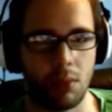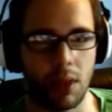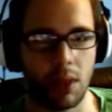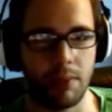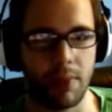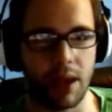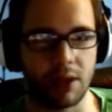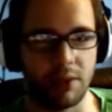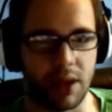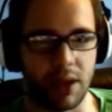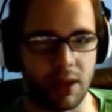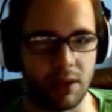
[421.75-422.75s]
Get back to
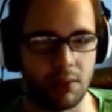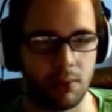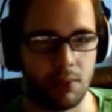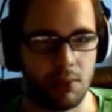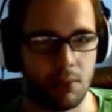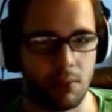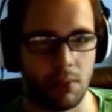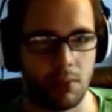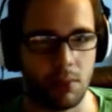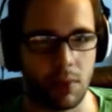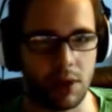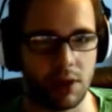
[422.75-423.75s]
bed.
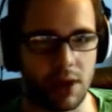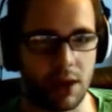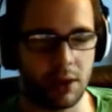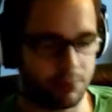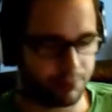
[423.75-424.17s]
Good night.